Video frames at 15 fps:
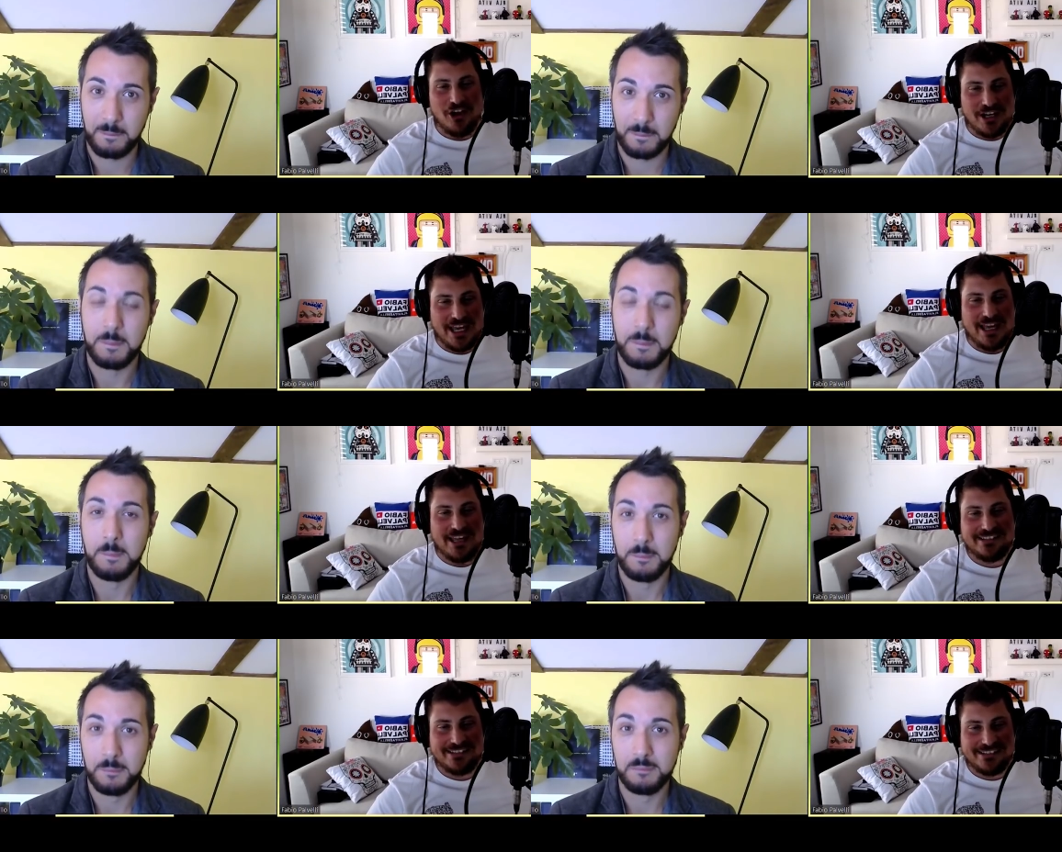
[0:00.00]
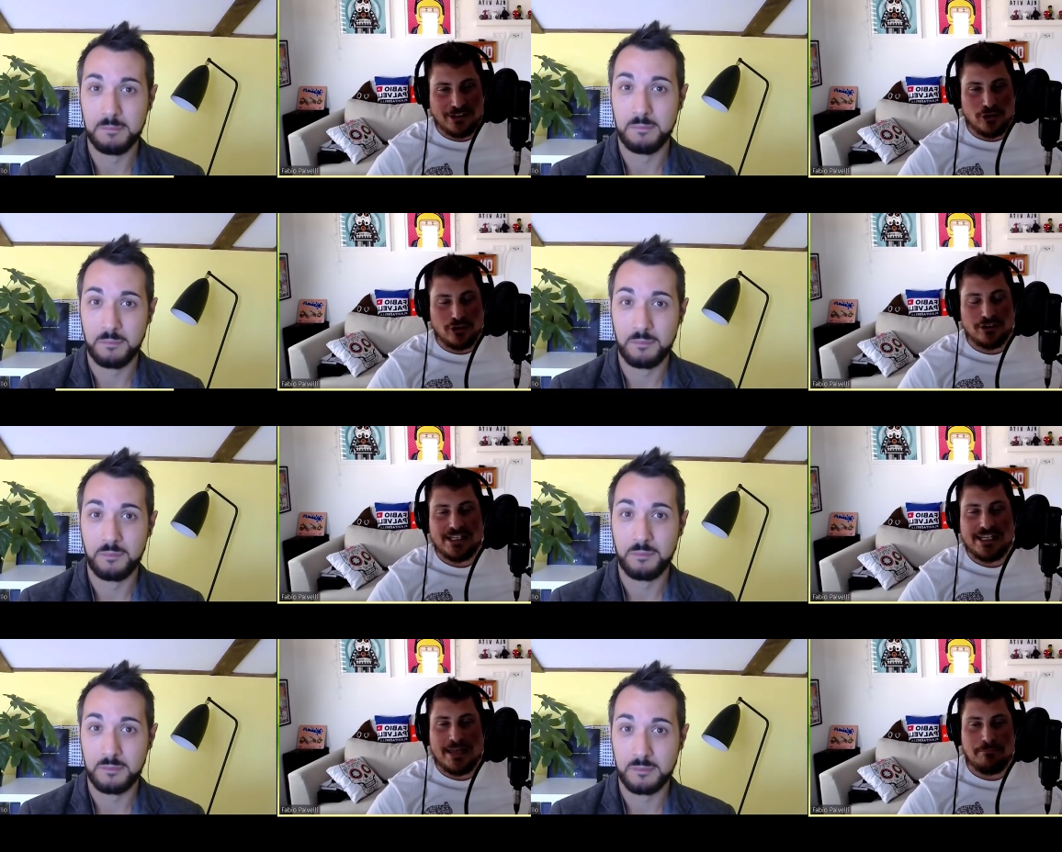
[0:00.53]
Speaker 1: Okay,
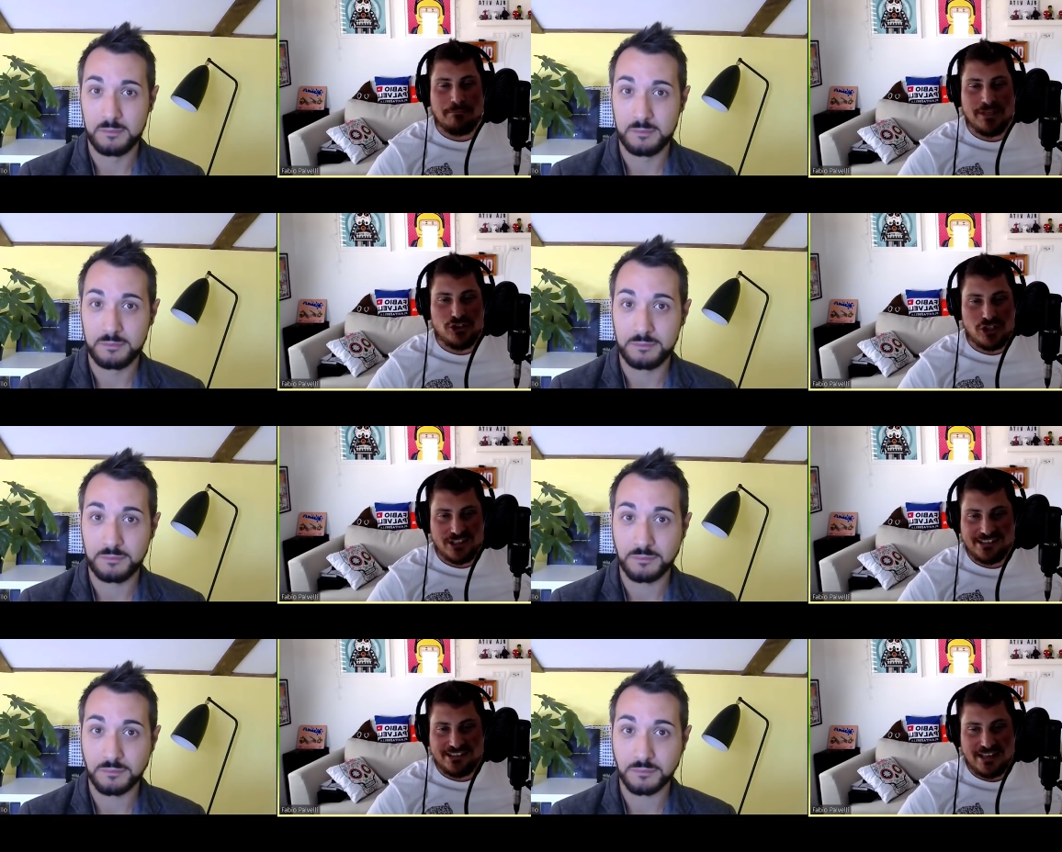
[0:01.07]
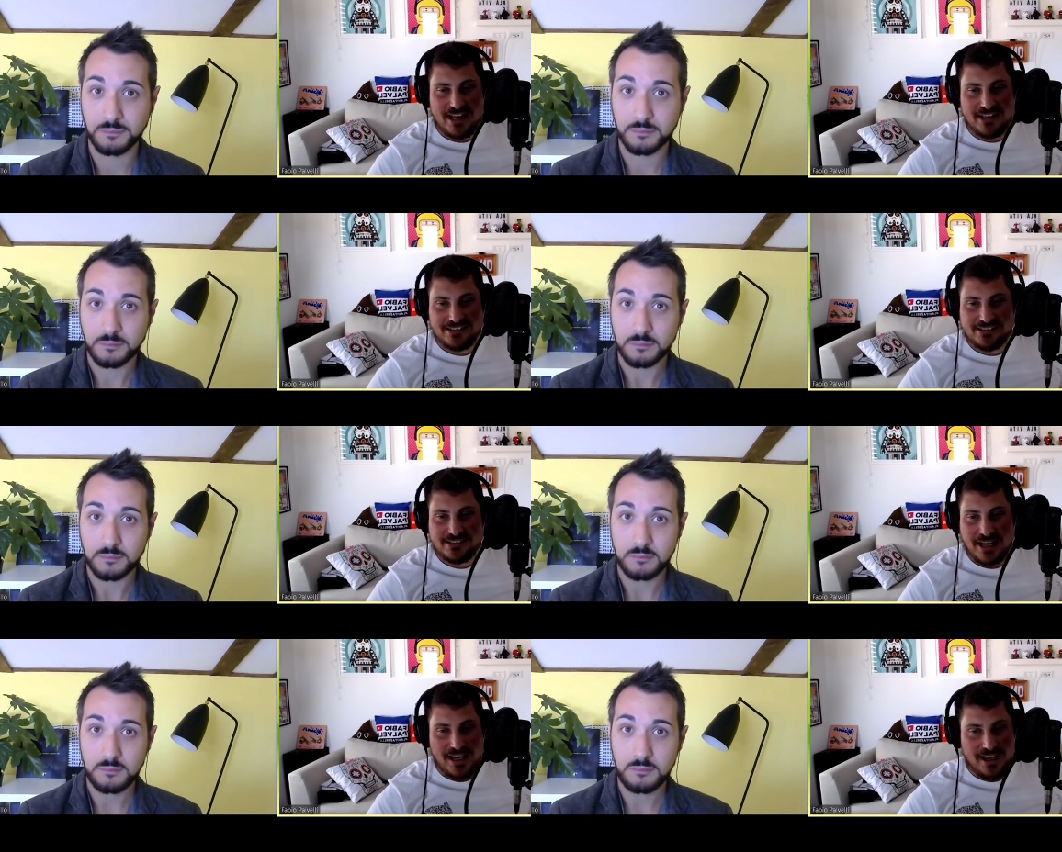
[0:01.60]
so let me just
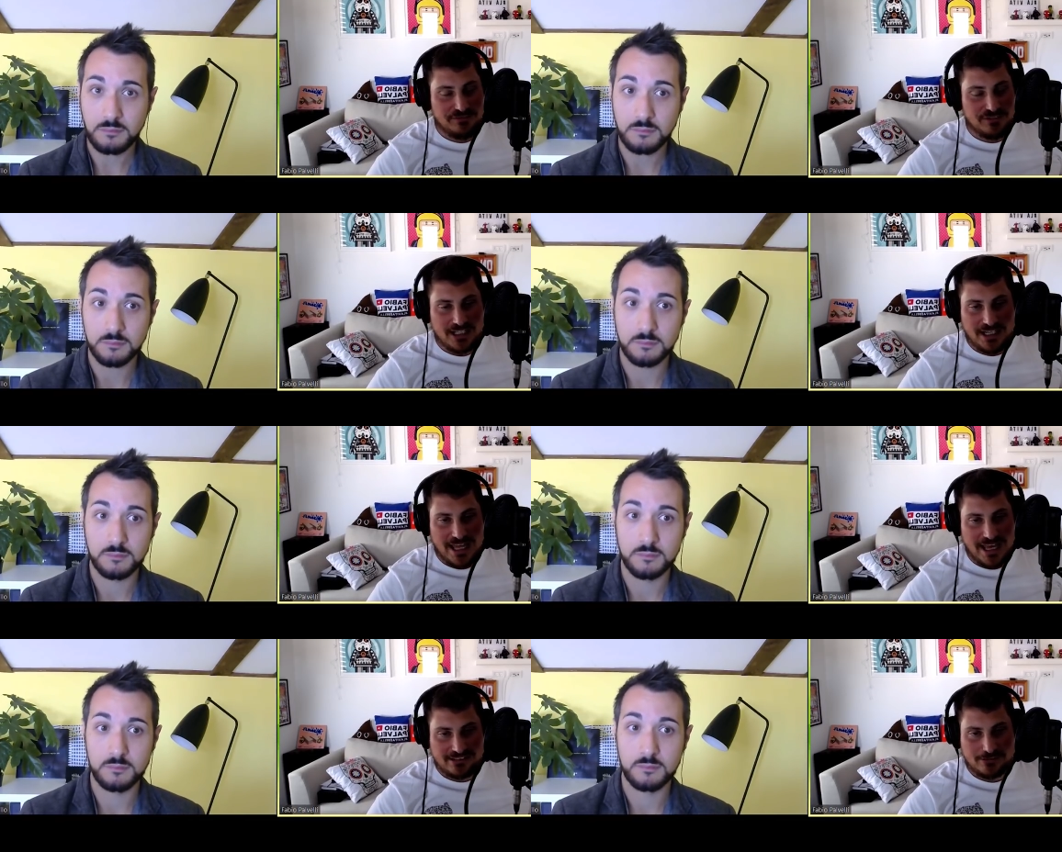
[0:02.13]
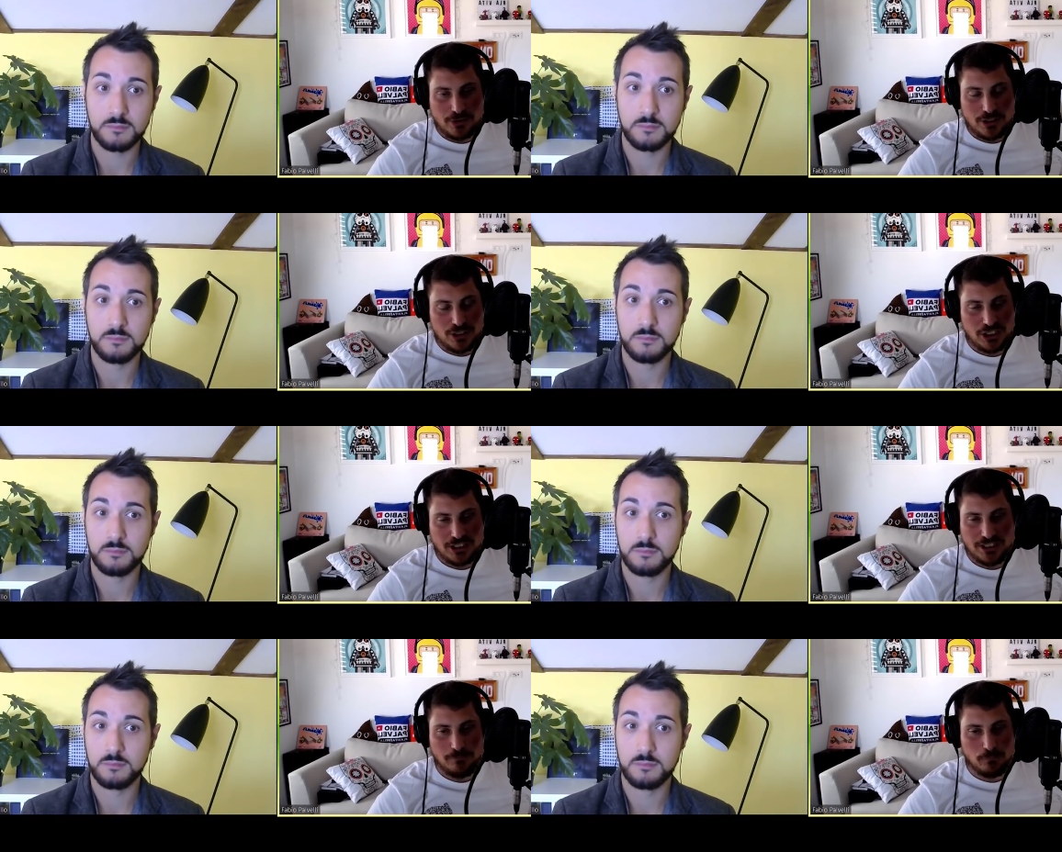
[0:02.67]
ask, I have the last
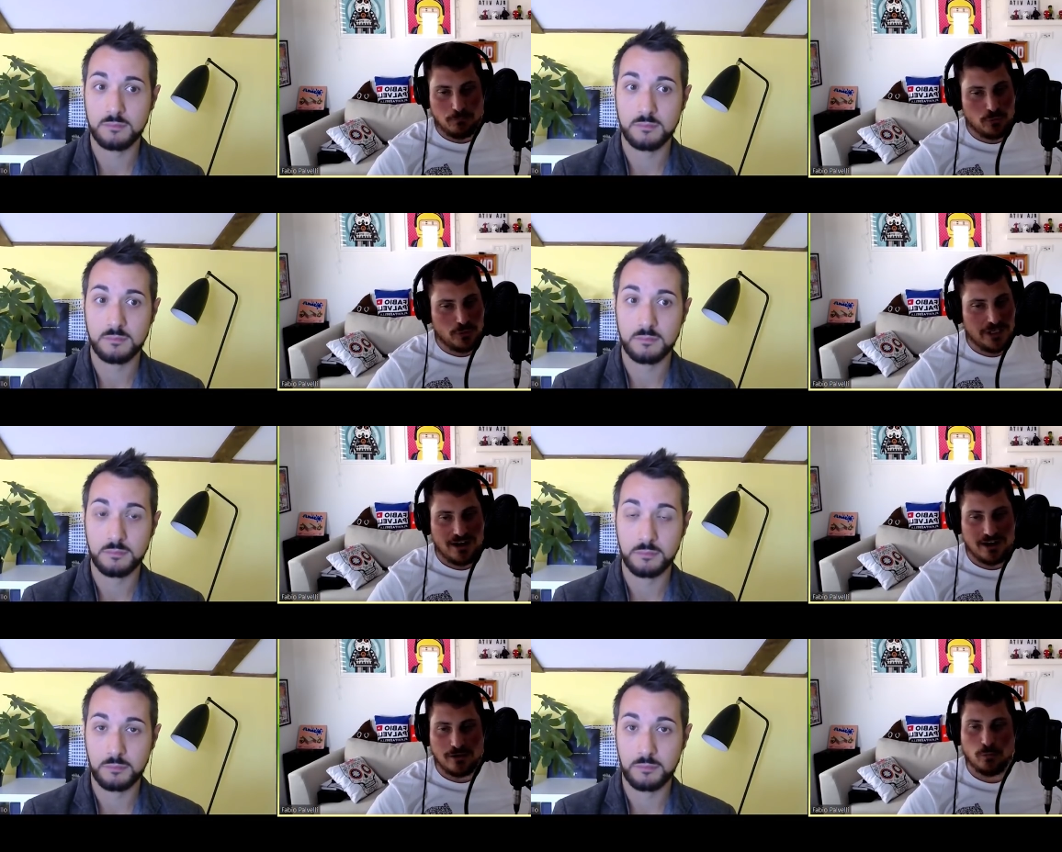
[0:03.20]
question, and we